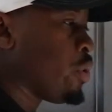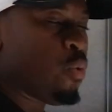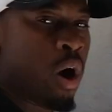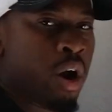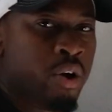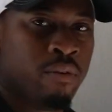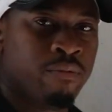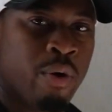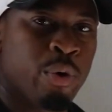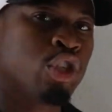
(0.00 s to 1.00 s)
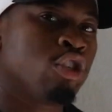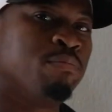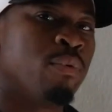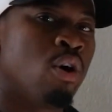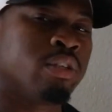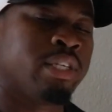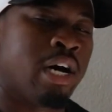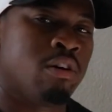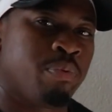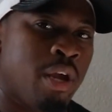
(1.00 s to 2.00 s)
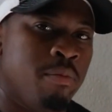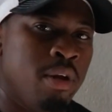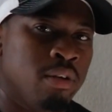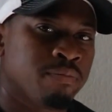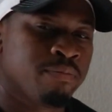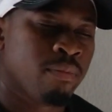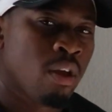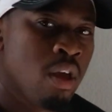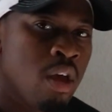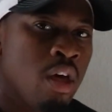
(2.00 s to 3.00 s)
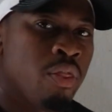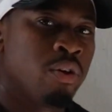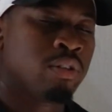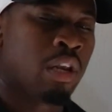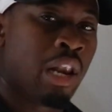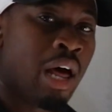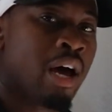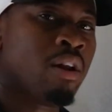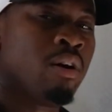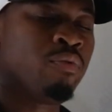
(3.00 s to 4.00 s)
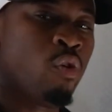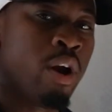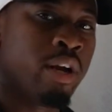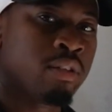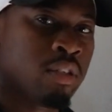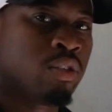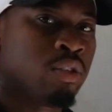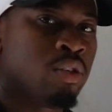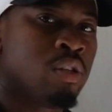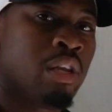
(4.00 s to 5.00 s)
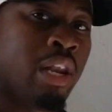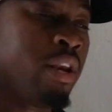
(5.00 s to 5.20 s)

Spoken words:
require a very small down payment, there's a lot of risk to the